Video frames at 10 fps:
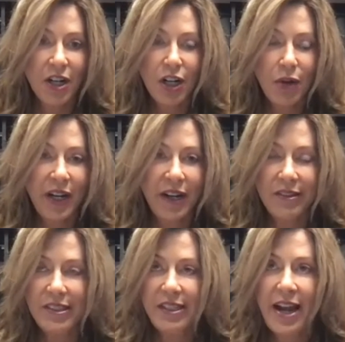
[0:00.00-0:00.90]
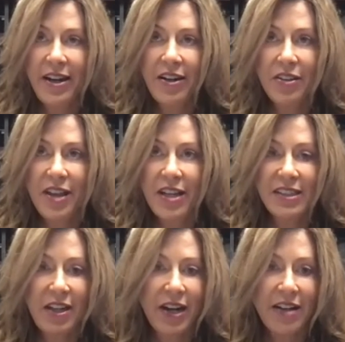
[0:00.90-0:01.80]
Kirkwood. It was a
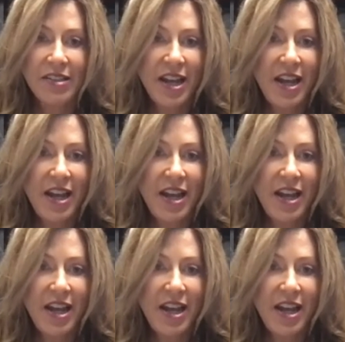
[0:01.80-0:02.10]
$900,000 house.